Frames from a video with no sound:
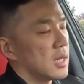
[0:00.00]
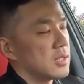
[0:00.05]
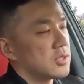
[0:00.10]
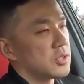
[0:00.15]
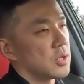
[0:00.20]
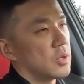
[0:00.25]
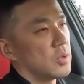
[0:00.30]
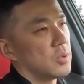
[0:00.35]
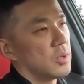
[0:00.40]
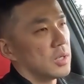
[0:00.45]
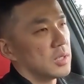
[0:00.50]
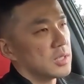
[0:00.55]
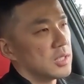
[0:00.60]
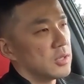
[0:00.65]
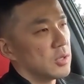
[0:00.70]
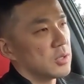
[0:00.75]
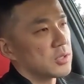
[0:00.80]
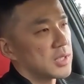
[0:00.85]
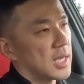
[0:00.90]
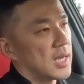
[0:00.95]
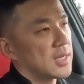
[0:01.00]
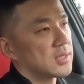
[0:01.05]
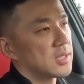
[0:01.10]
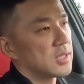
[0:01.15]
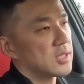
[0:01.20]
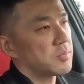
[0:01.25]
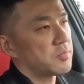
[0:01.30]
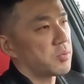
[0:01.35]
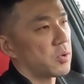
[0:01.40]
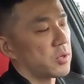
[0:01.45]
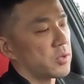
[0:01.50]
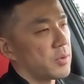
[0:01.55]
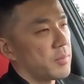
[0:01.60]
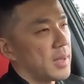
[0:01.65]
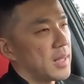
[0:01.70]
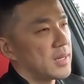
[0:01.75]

And so in those cases, program